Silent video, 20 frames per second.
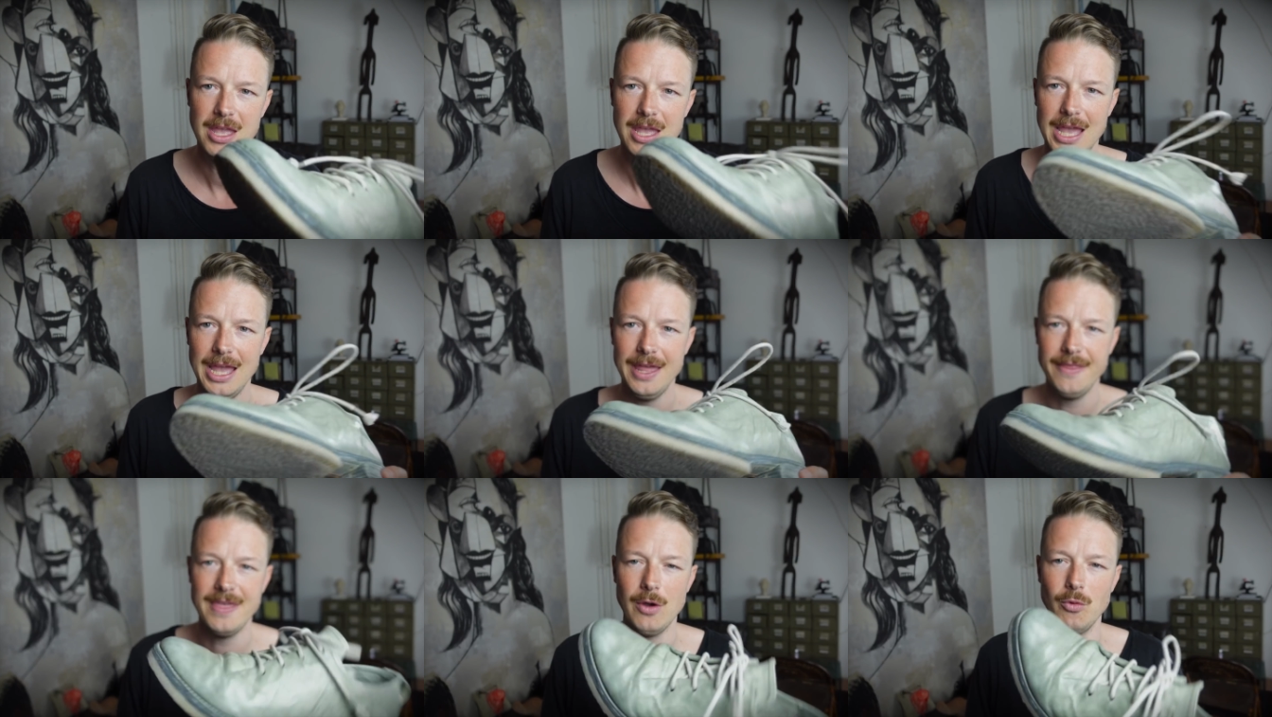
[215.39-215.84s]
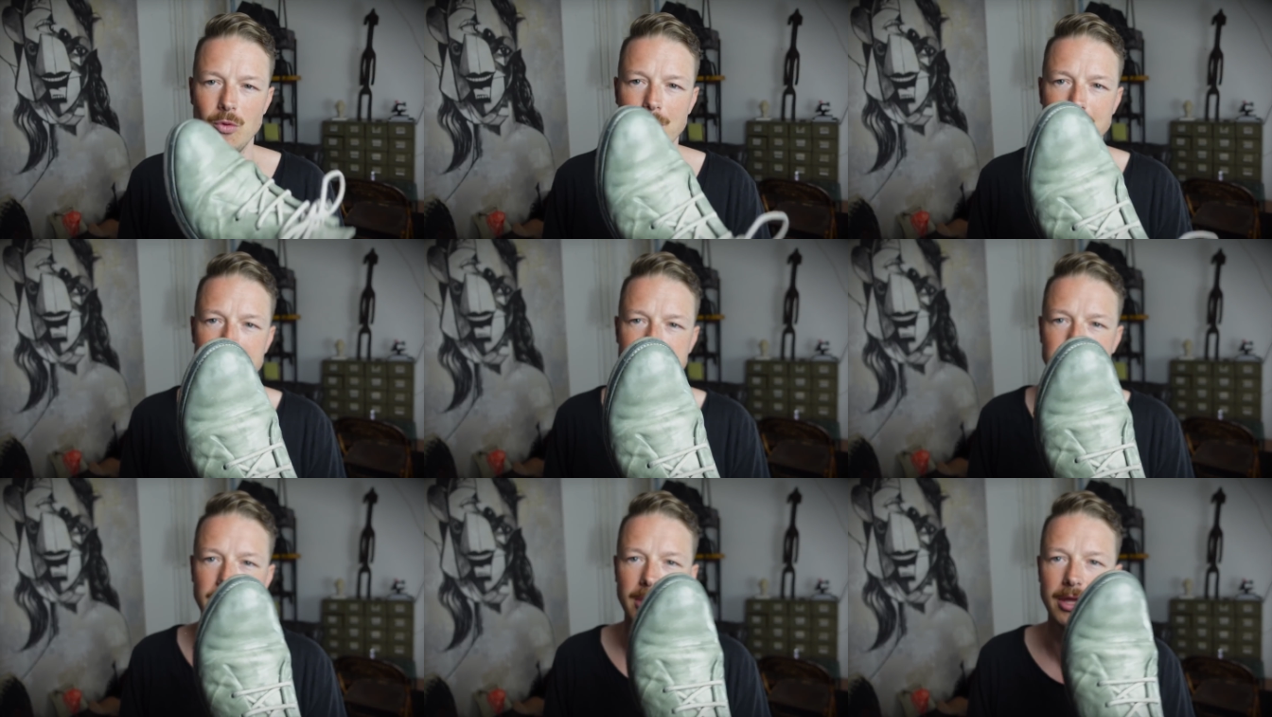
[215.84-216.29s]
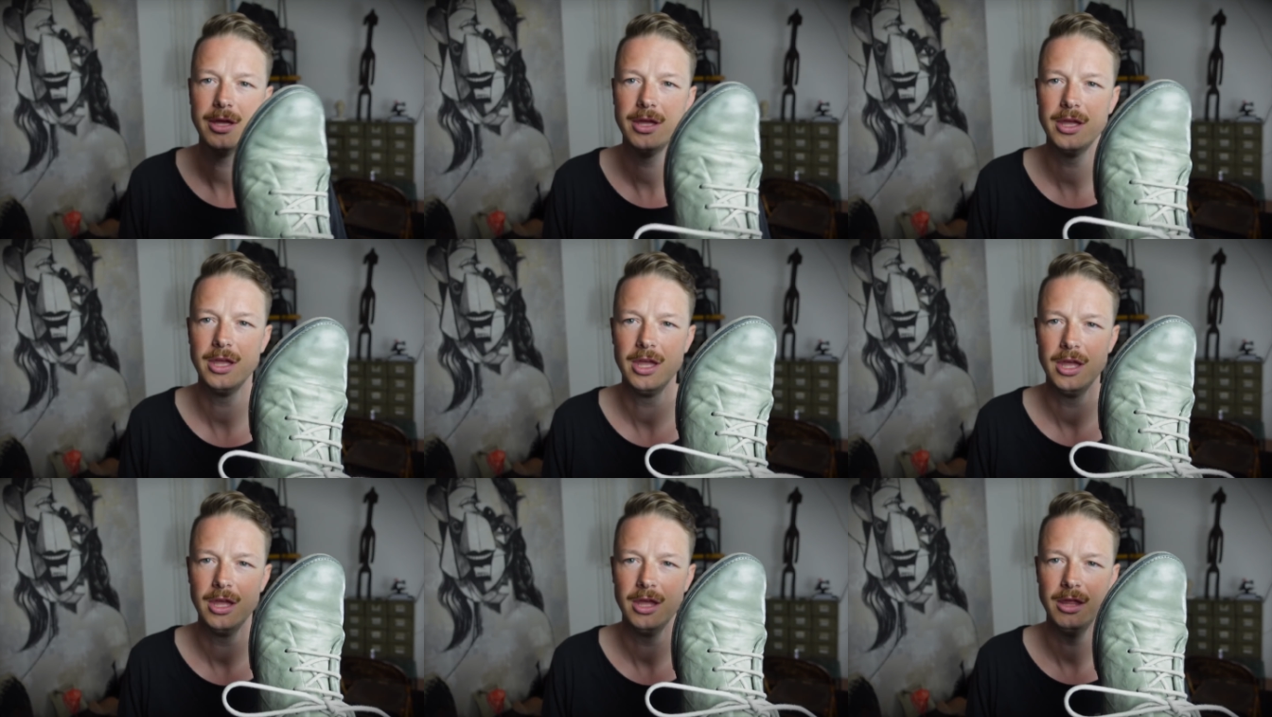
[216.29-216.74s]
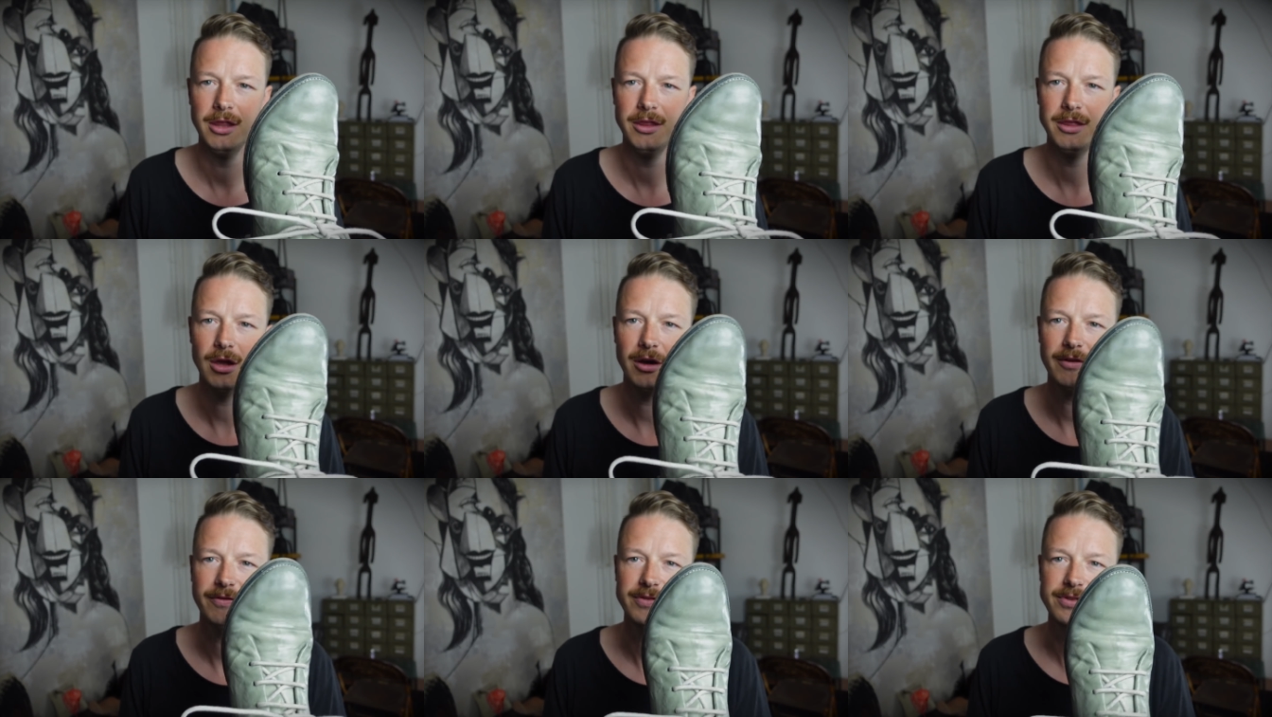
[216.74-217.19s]
And that would be
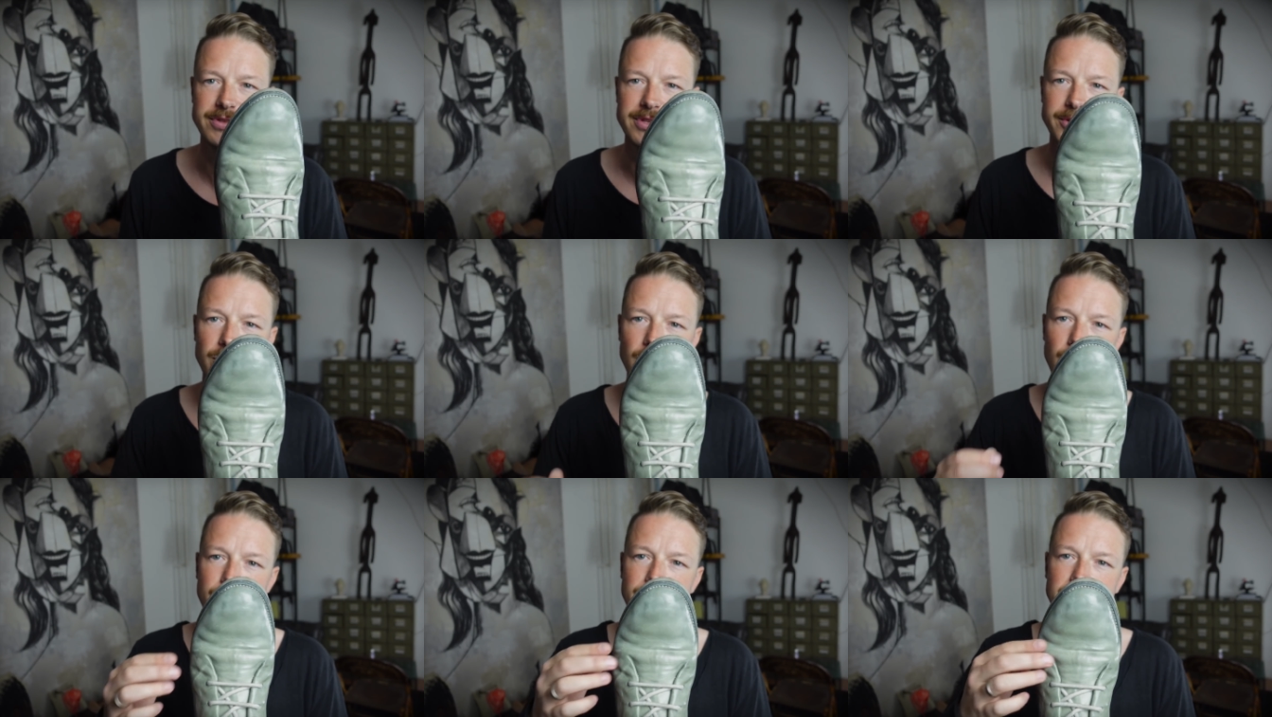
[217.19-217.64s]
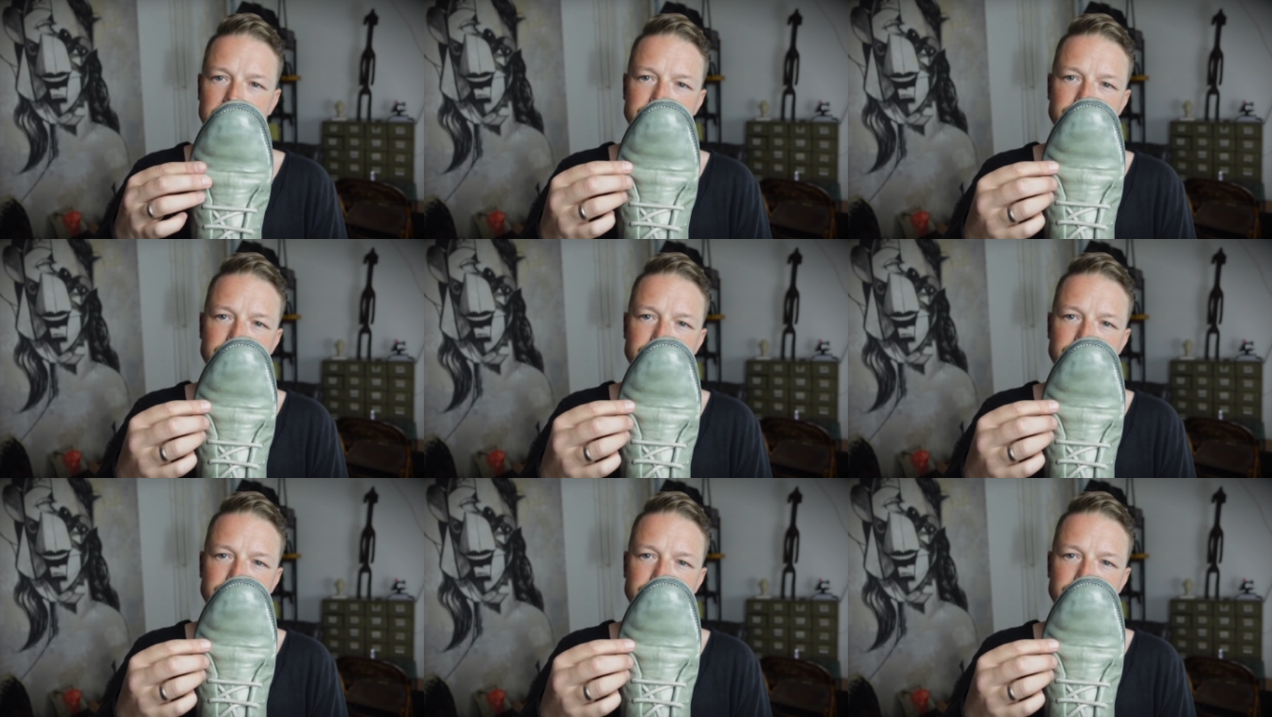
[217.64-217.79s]
the Officer Derby.